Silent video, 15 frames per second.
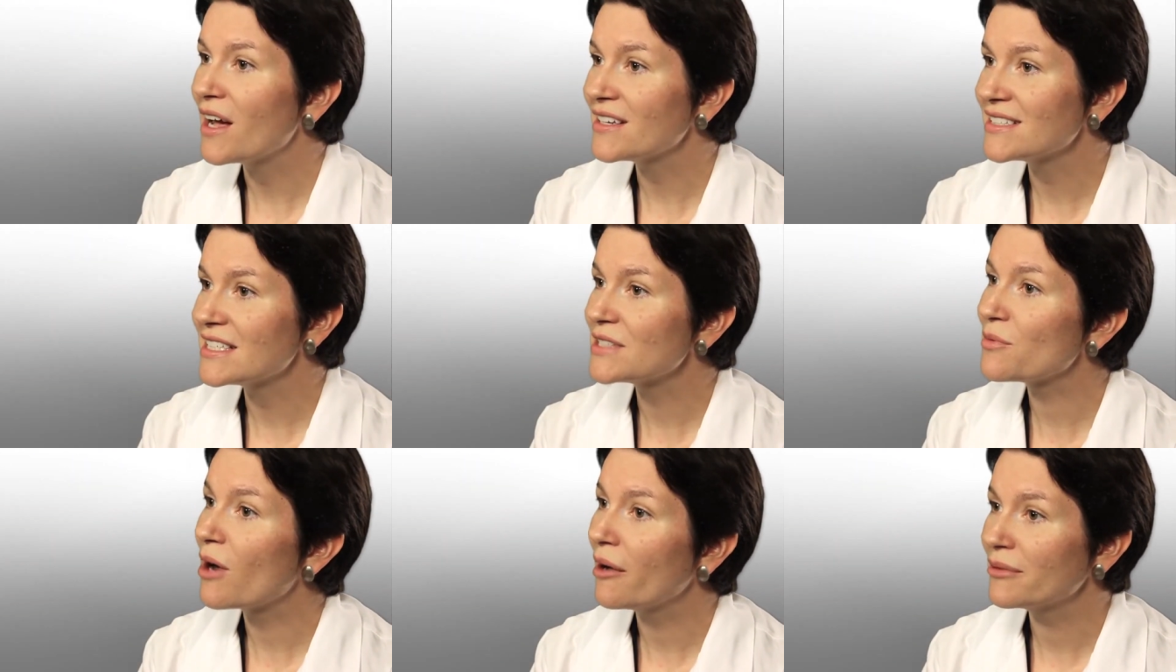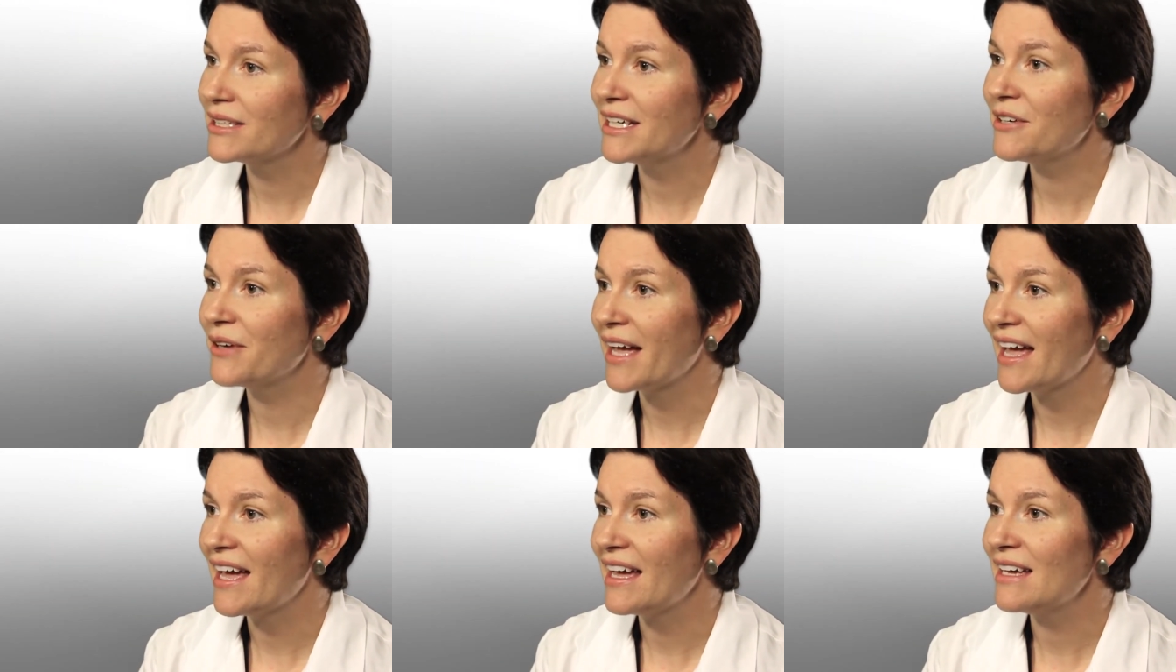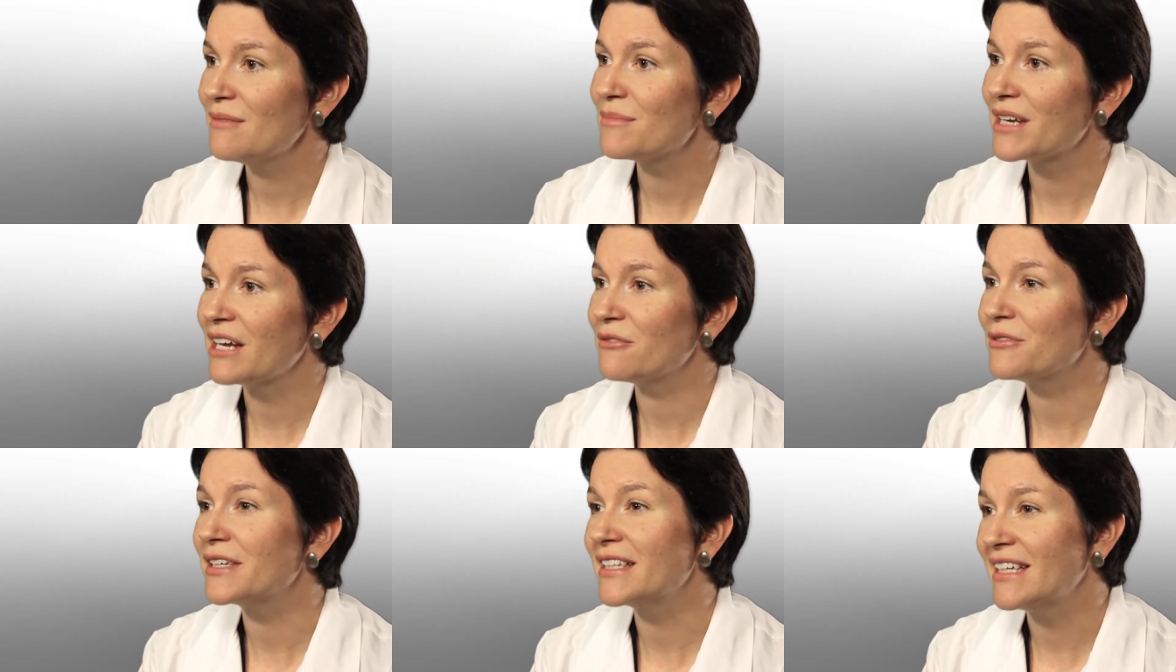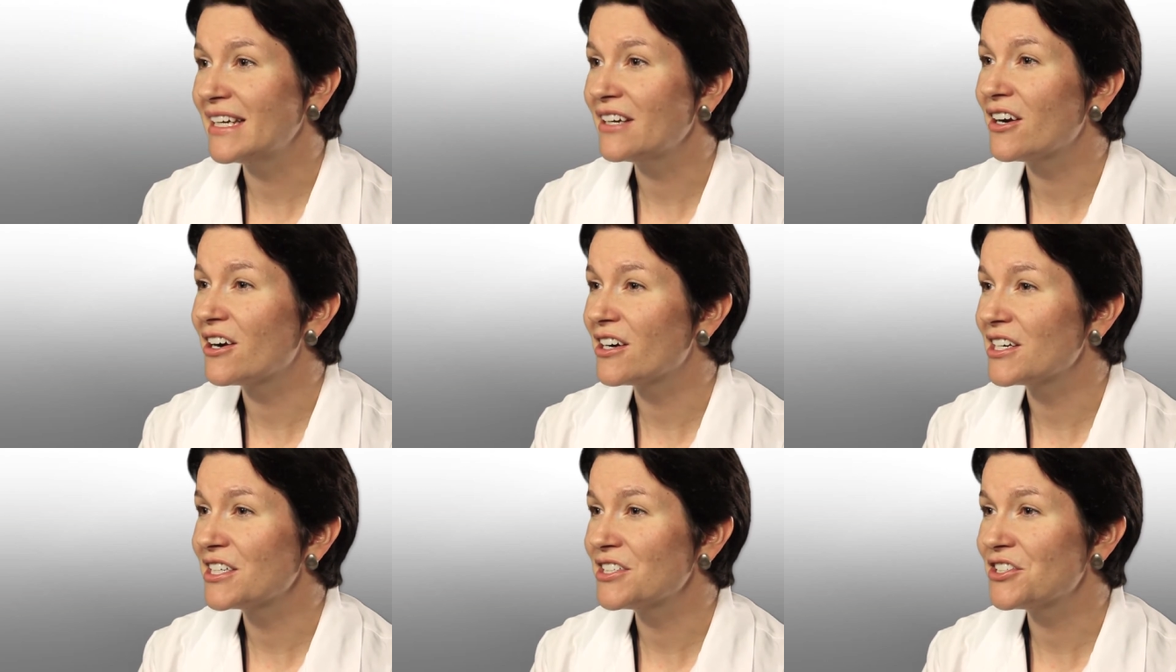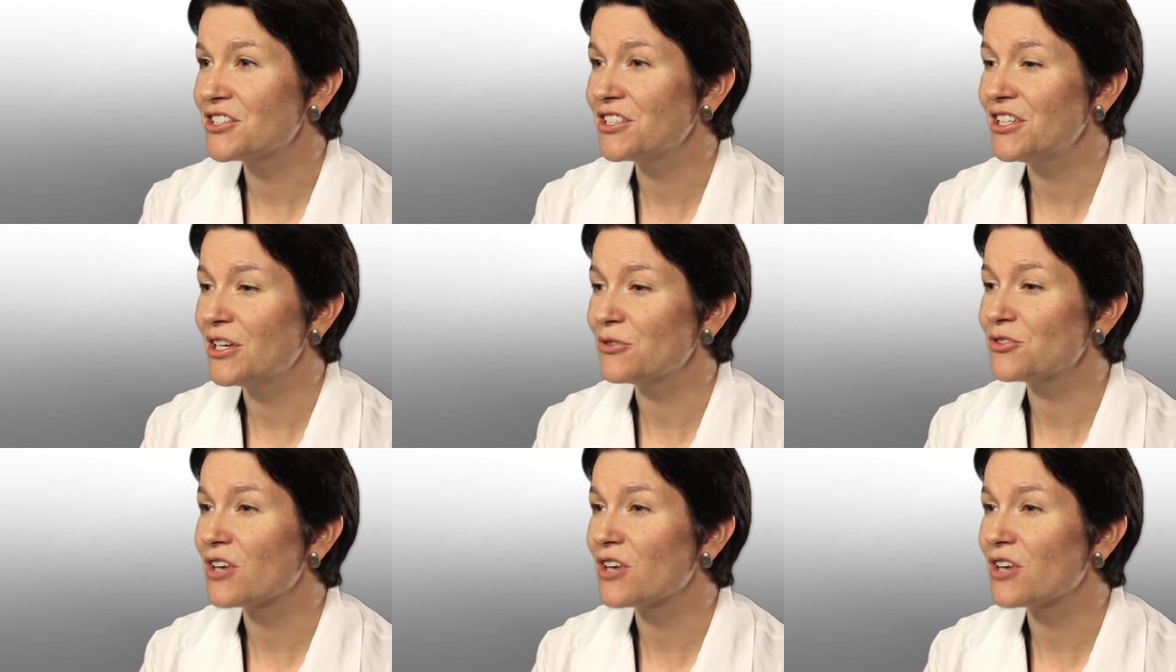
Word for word: box is probably okay, but I really encourage,